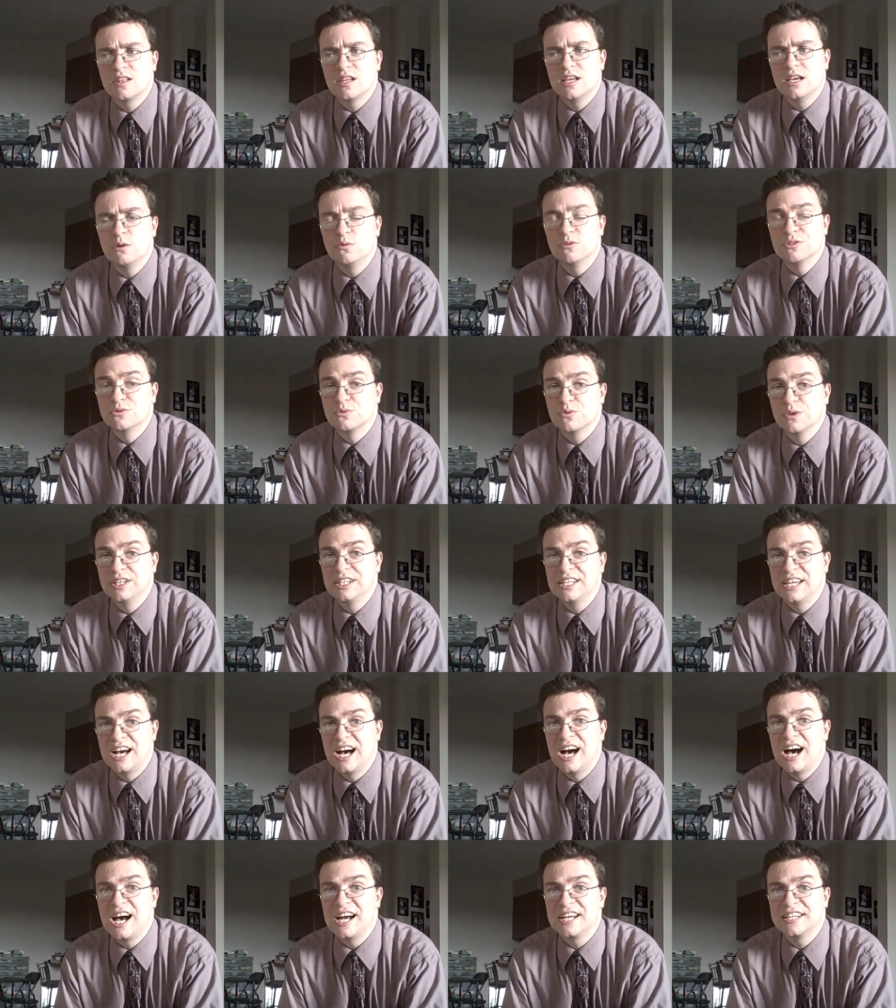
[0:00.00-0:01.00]
it was really
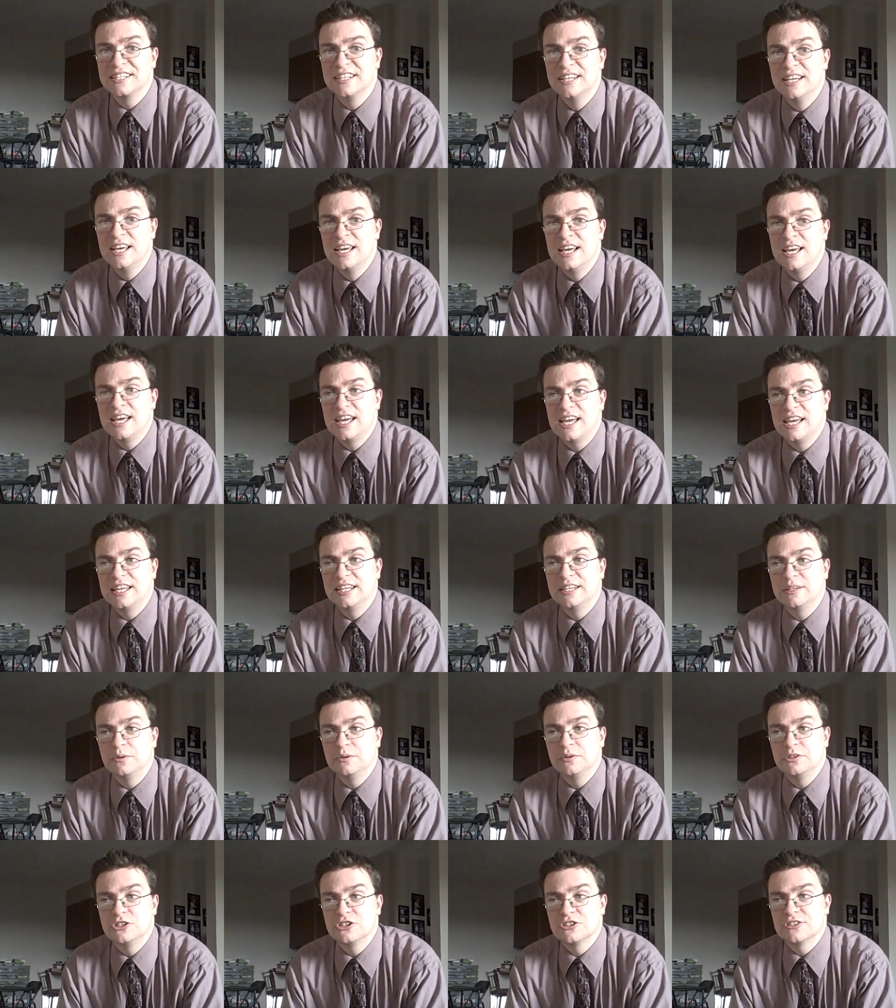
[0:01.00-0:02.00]
hot and
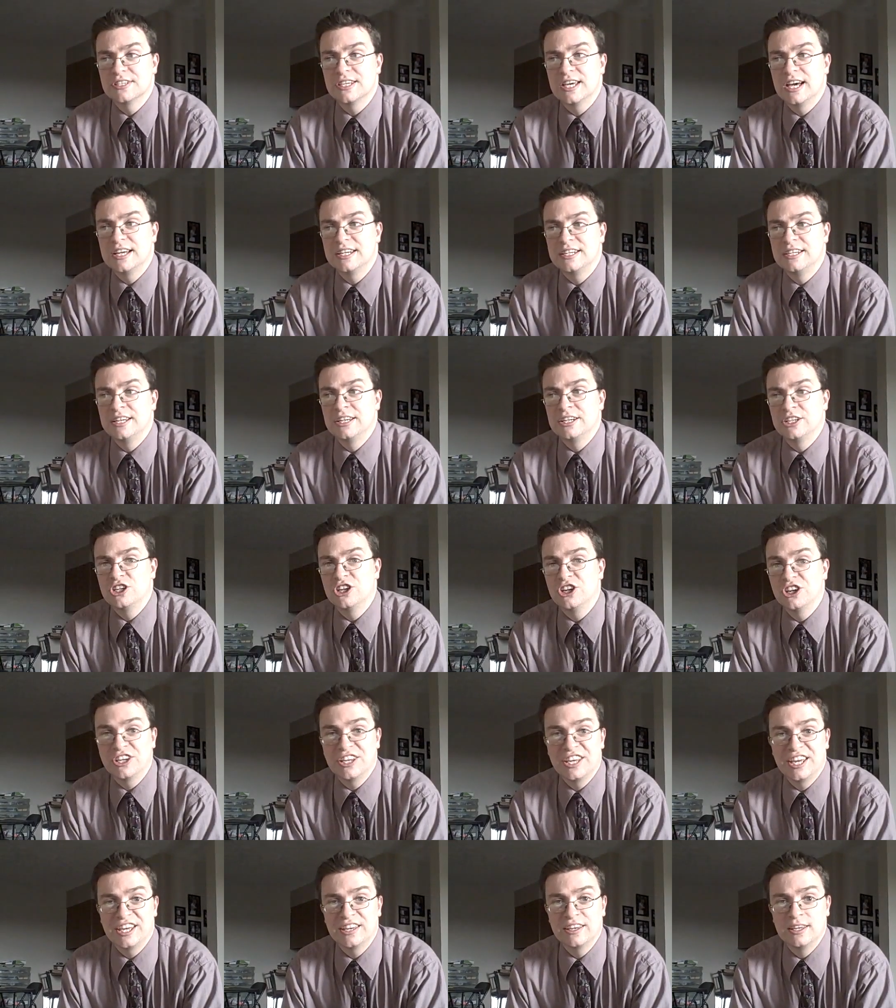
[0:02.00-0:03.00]
it just got done
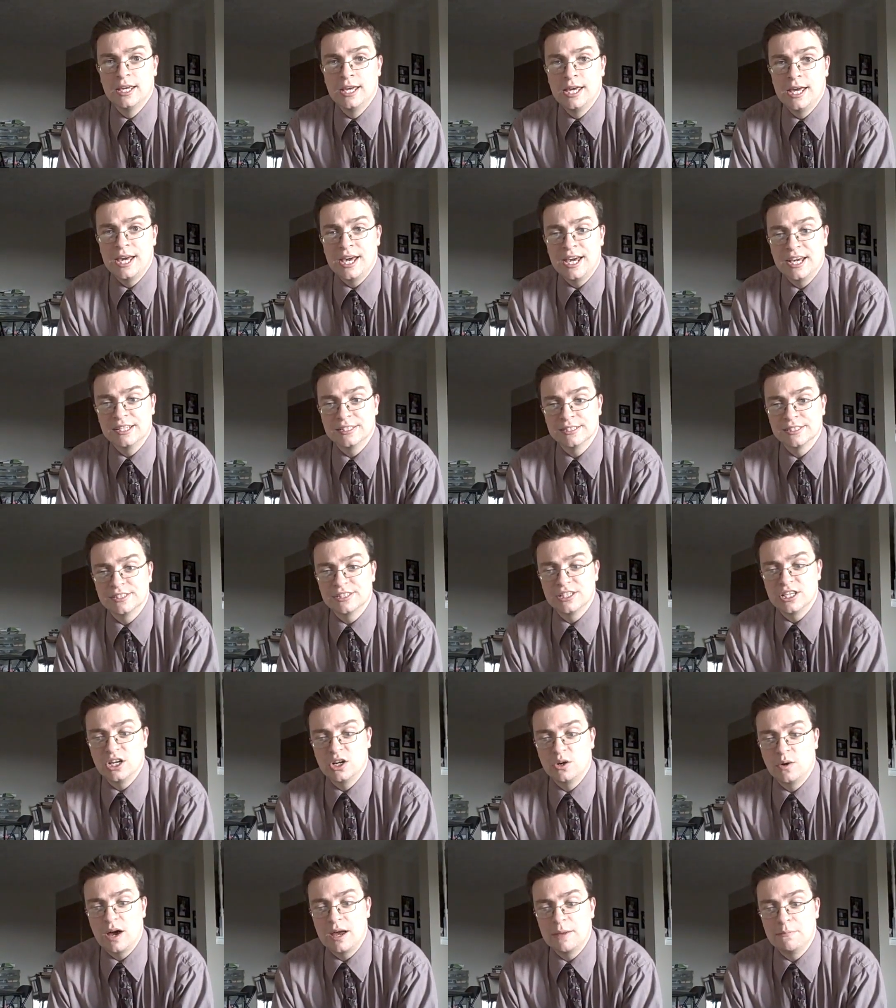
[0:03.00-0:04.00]
cooking. And
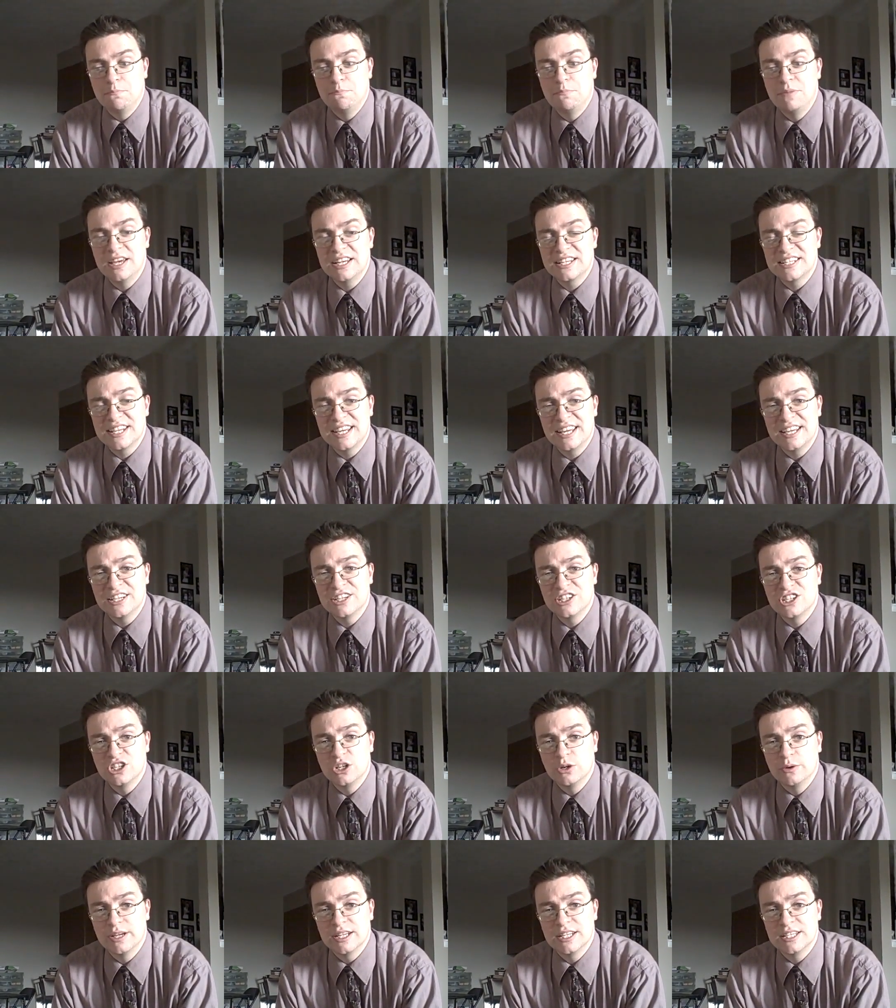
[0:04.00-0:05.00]
so I bit
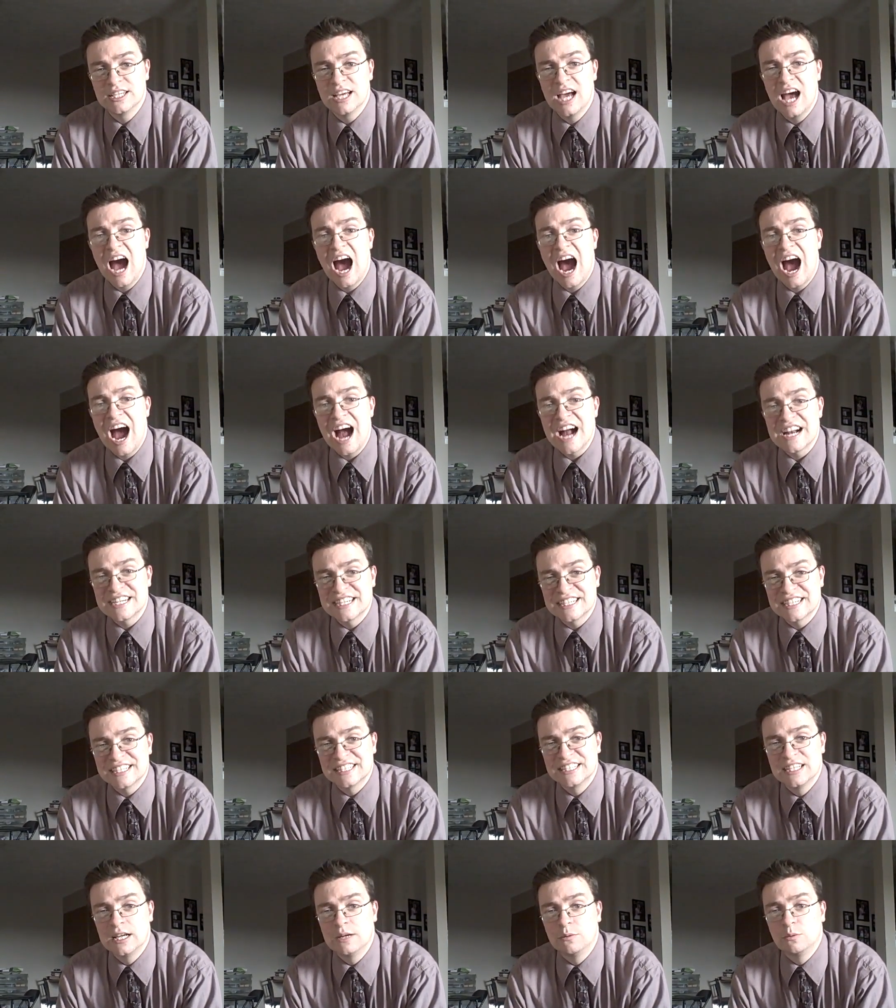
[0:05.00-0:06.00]
into it
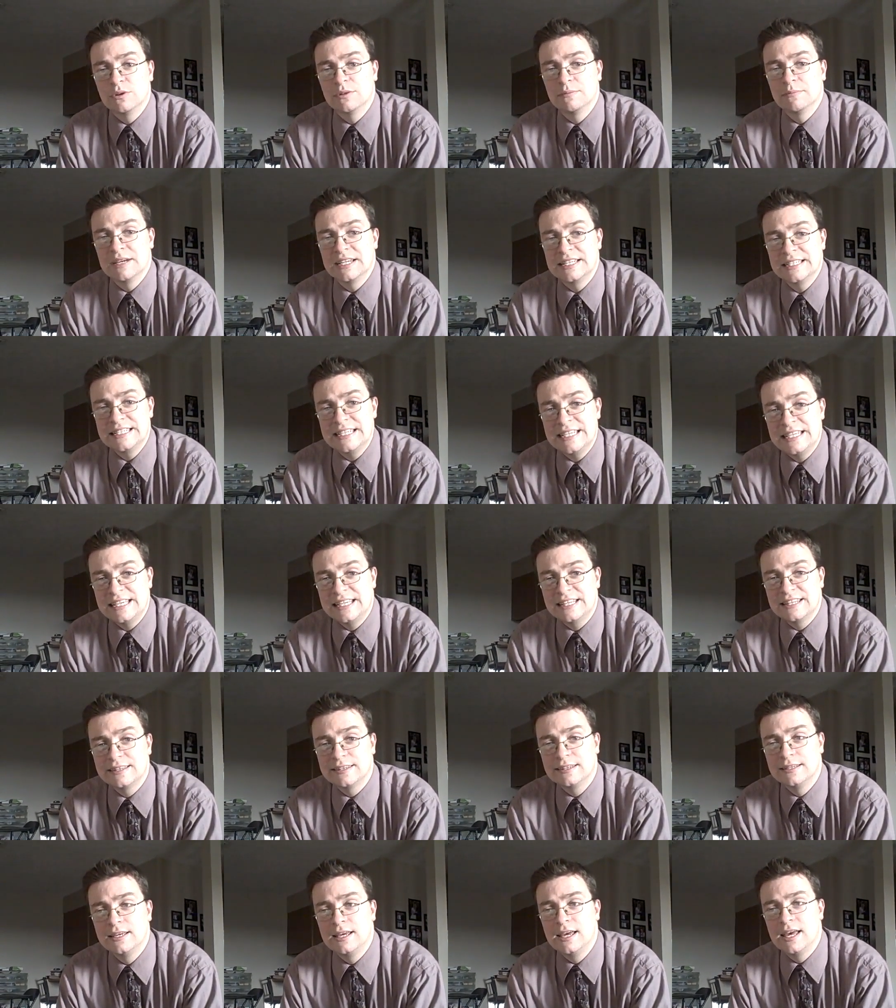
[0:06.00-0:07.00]
ah, with my
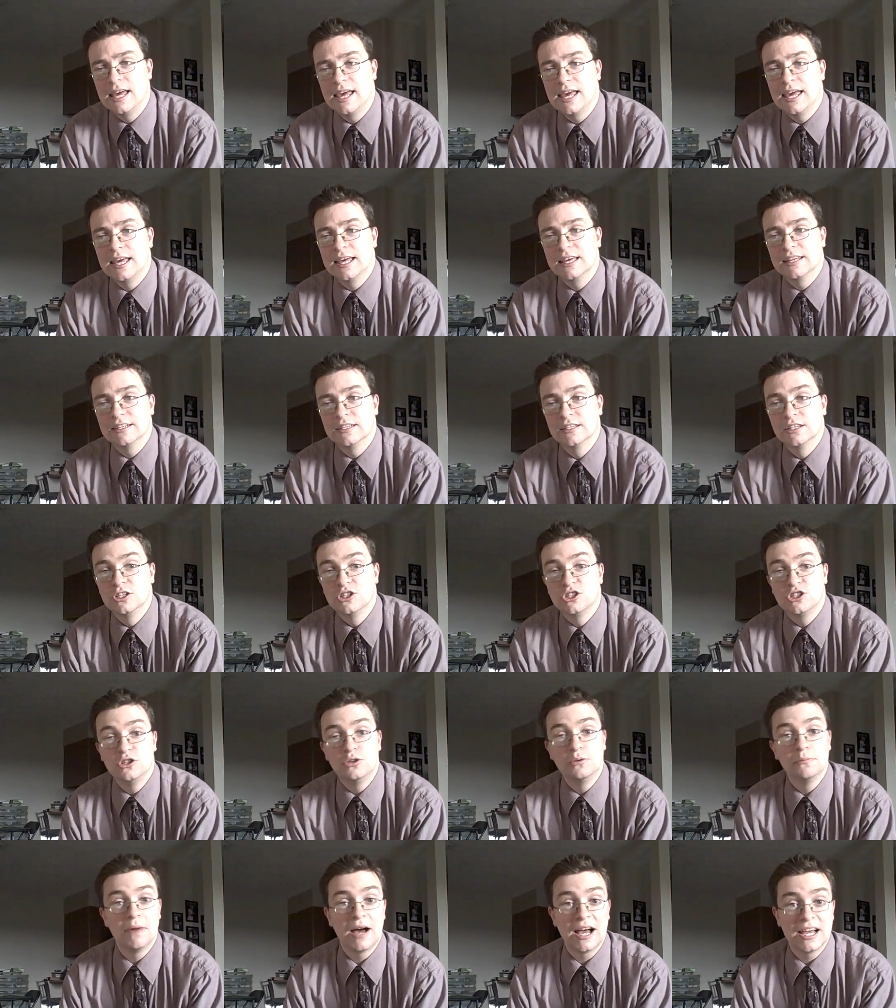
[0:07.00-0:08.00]
teeth, and
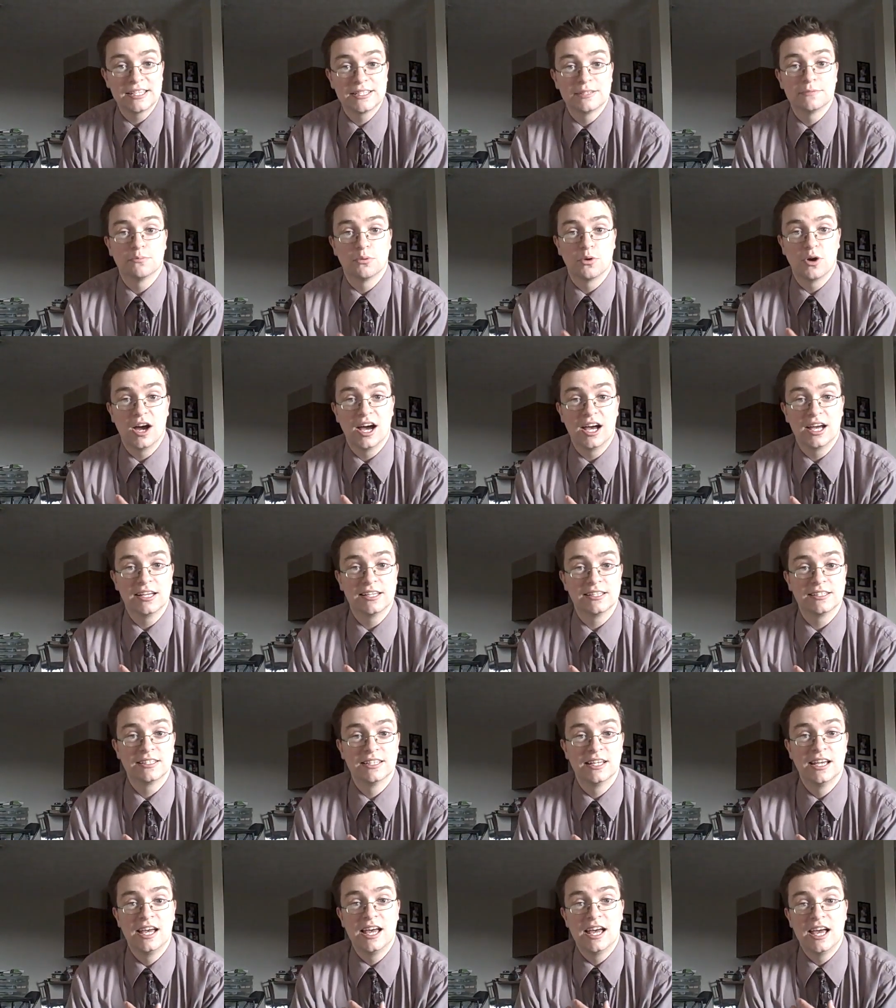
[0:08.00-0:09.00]
to my
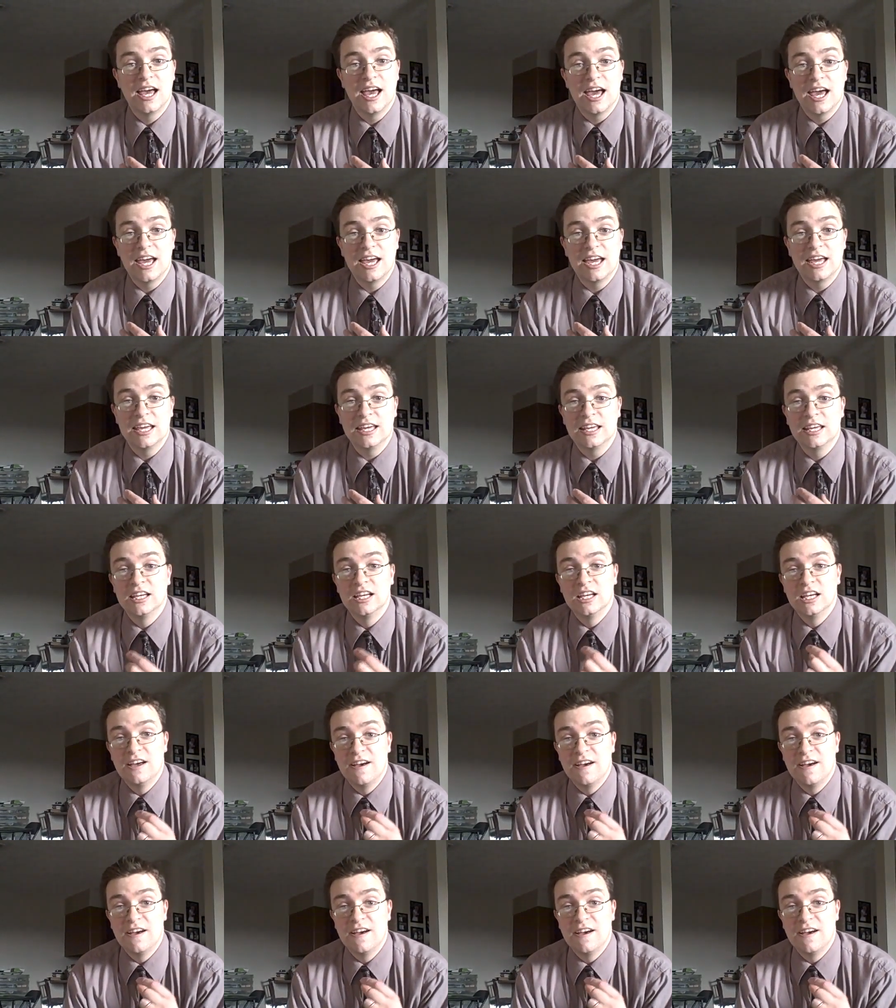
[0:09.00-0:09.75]
surprise, a